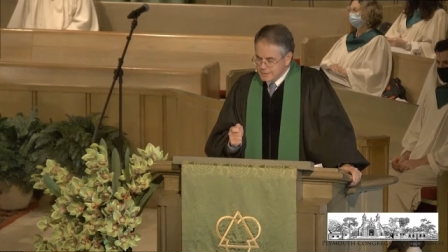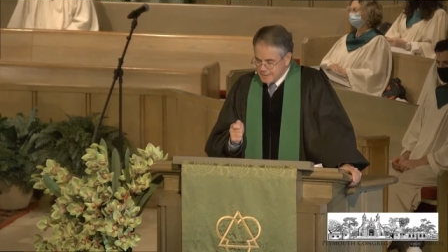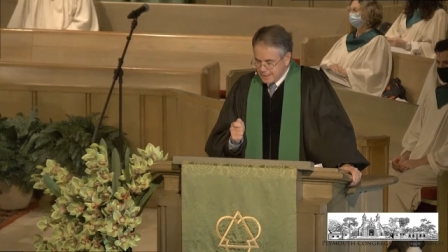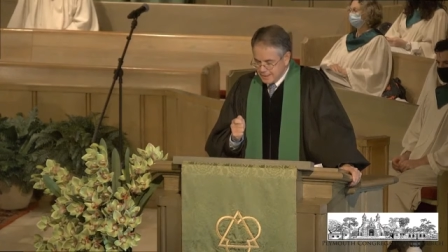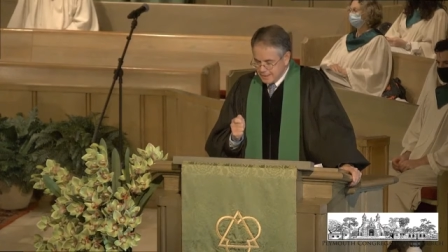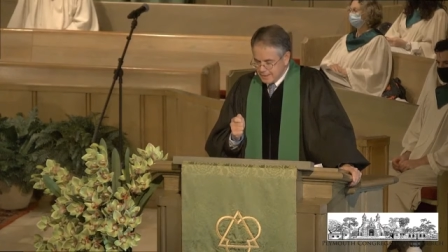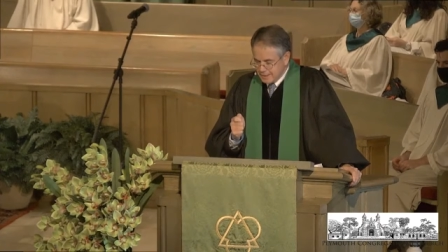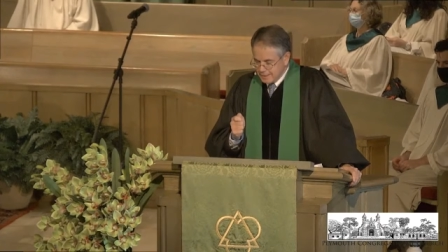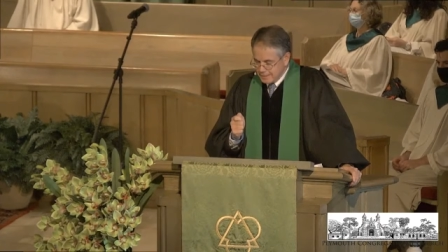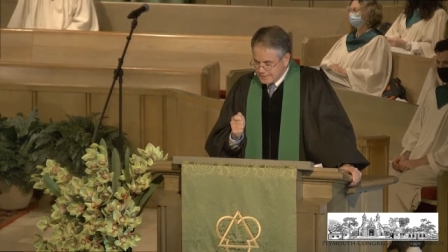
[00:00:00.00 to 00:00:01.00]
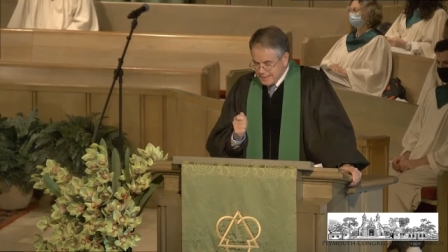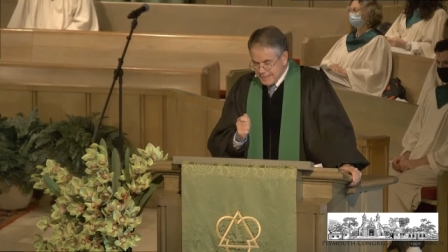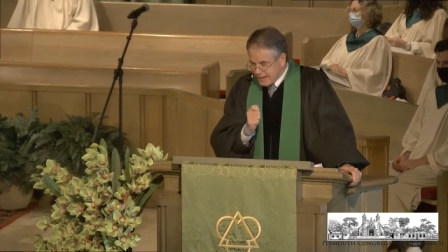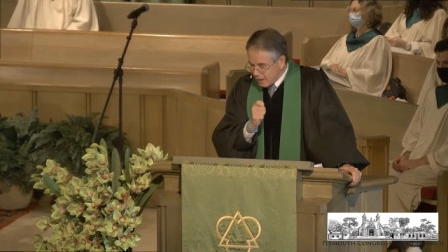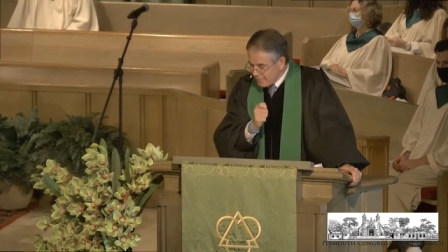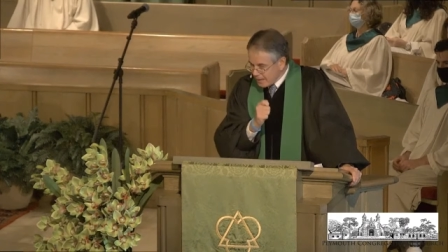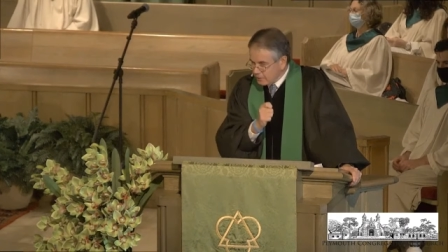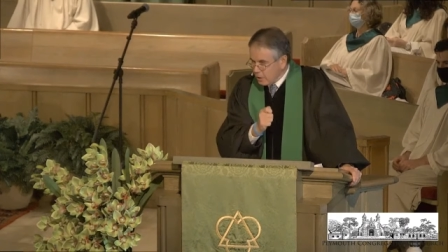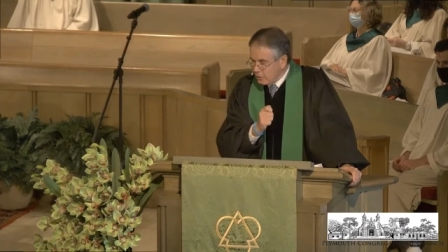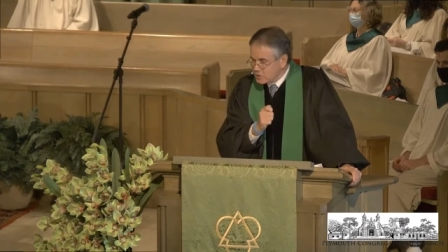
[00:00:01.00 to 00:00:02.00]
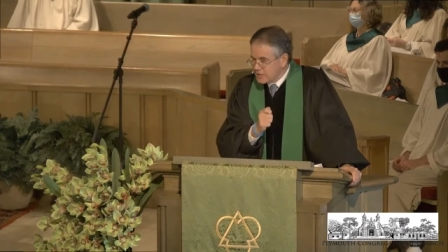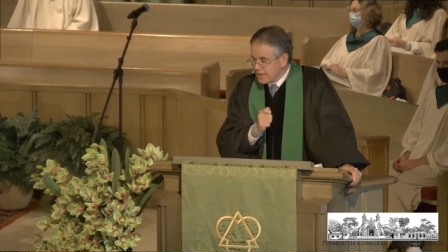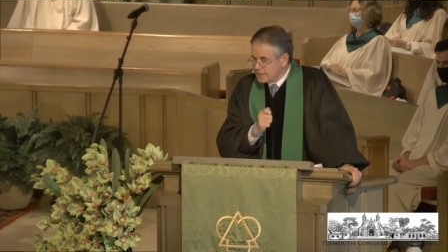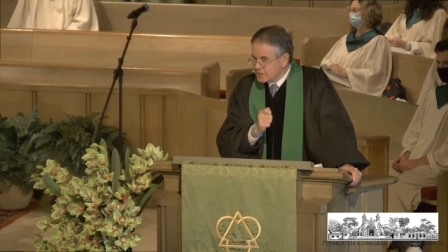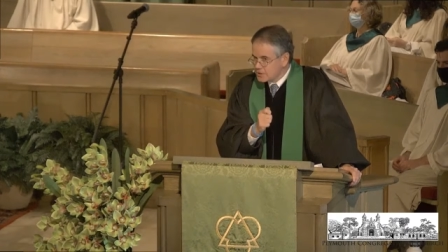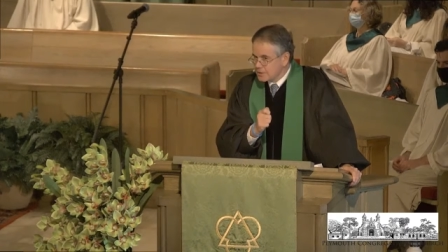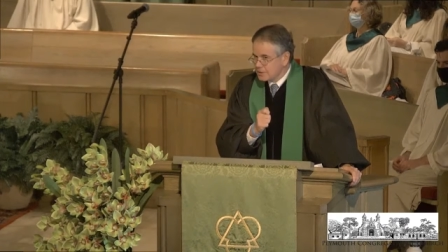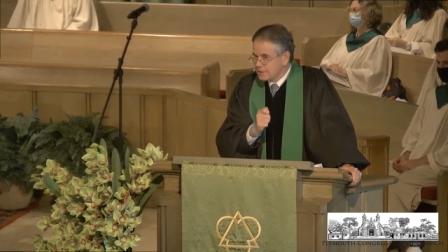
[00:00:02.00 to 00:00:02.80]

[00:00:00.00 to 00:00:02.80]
to, didn't care about those things,